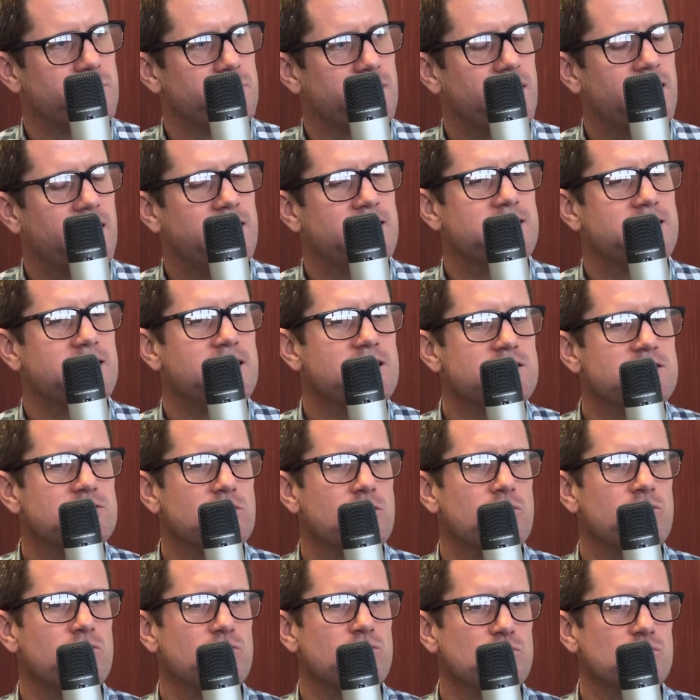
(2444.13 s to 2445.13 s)
And there's
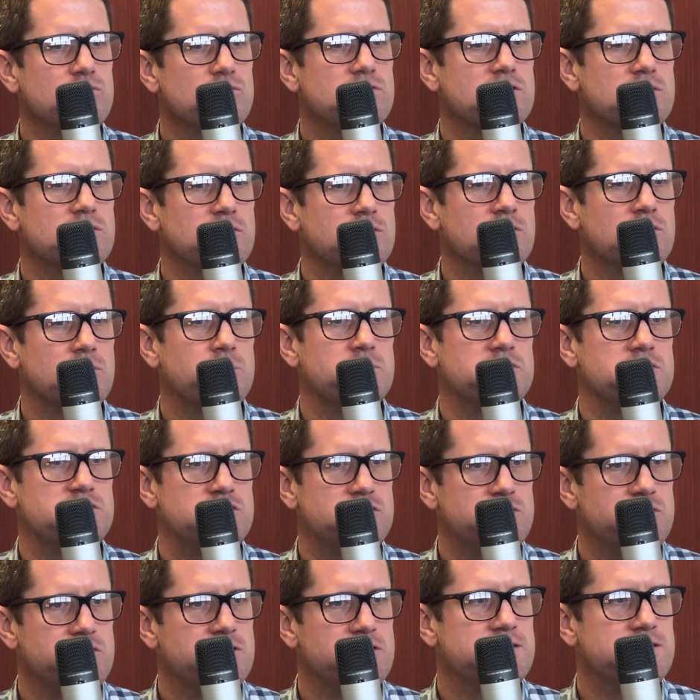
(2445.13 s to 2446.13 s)
also an
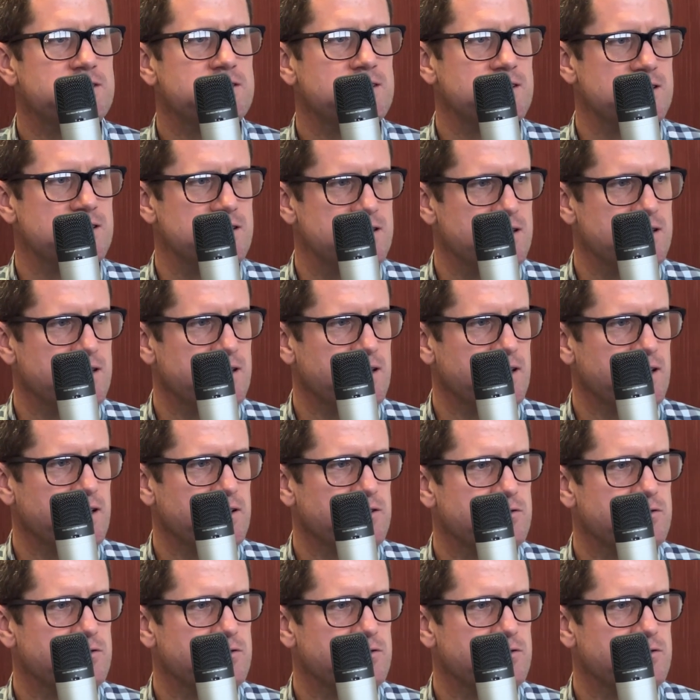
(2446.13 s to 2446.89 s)
opportunity there